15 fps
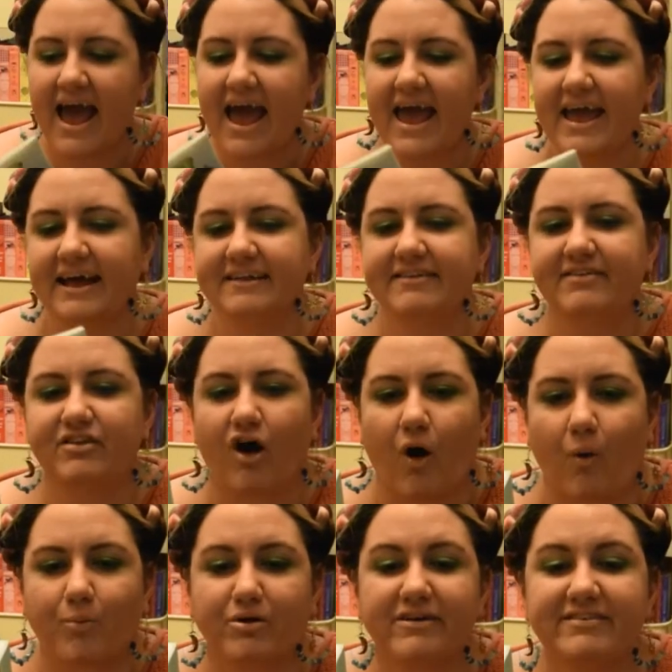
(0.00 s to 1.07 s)
And
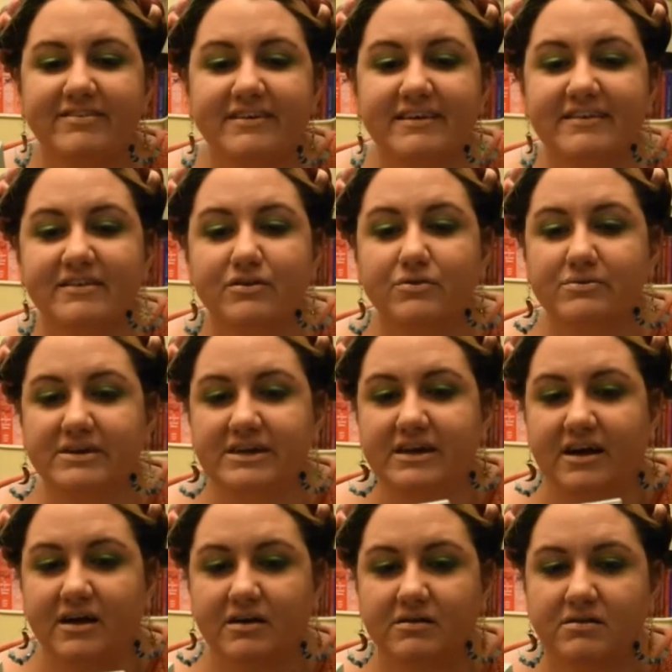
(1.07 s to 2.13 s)
so Princess
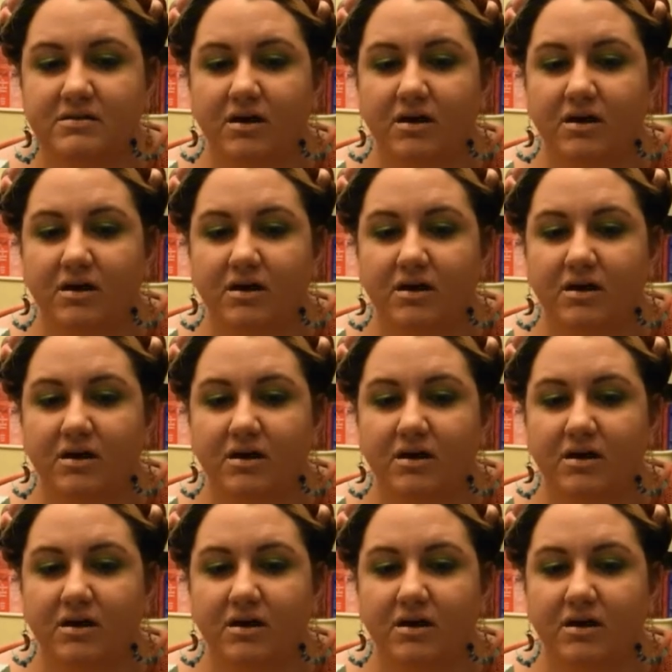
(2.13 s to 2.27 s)
Serena,